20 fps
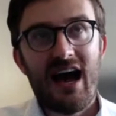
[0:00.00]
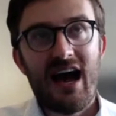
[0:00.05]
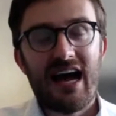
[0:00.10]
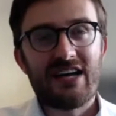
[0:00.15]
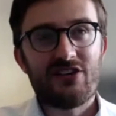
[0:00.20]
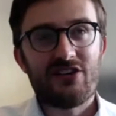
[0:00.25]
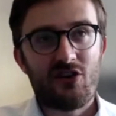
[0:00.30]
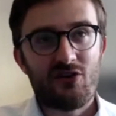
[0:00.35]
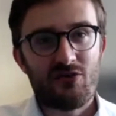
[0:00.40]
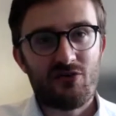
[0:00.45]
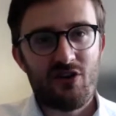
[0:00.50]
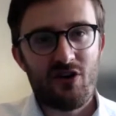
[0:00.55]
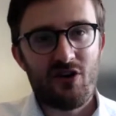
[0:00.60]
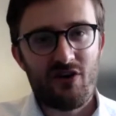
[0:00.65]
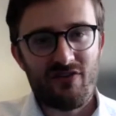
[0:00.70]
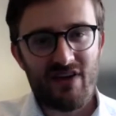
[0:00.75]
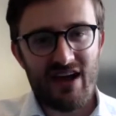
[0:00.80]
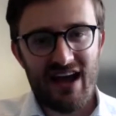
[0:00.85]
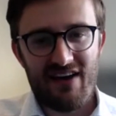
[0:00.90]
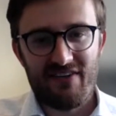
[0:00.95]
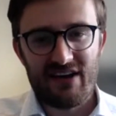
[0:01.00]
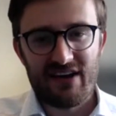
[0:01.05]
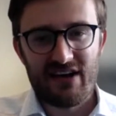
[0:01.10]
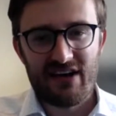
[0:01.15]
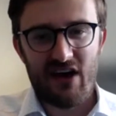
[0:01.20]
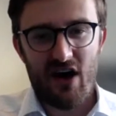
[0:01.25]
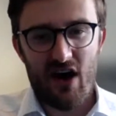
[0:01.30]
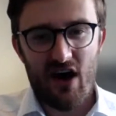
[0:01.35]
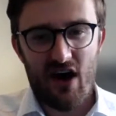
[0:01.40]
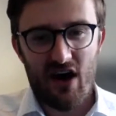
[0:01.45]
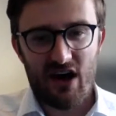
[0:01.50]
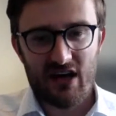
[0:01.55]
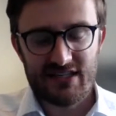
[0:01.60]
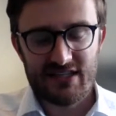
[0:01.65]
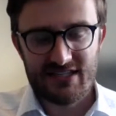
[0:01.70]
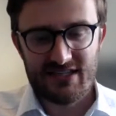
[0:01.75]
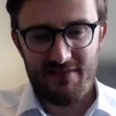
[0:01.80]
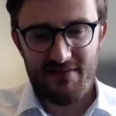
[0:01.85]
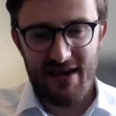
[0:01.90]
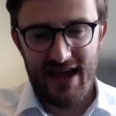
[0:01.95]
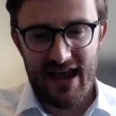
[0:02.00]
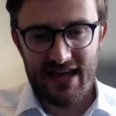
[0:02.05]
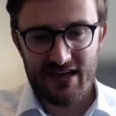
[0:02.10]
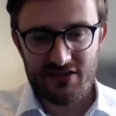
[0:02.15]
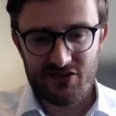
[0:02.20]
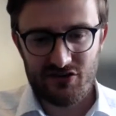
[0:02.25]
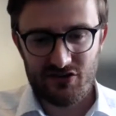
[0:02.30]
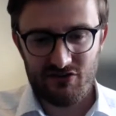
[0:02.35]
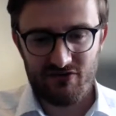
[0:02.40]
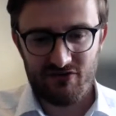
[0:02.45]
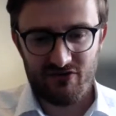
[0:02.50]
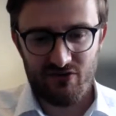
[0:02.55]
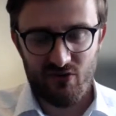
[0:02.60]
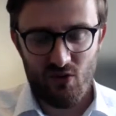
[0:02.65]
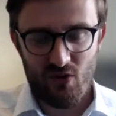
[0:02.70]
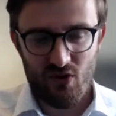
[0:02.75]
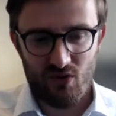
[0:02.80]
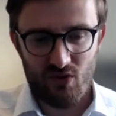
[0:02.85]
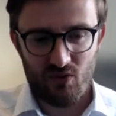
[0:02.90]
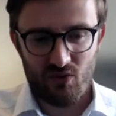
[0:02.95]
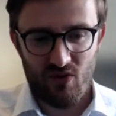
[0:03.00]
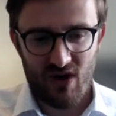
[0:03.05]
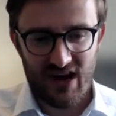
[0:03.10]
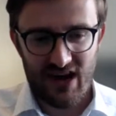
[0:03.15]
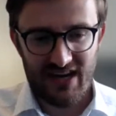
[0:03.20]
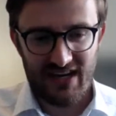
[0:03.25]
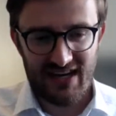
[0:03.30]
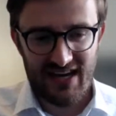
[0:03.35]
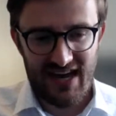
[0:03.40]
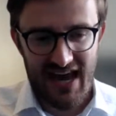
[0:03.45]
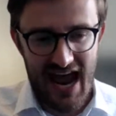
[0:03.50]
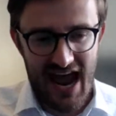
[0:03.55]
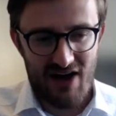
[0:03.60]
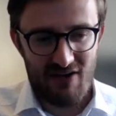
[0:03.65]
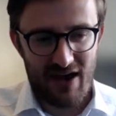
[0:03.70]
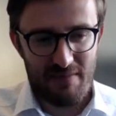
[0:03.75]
I don't know if I have an awesome answer for right now.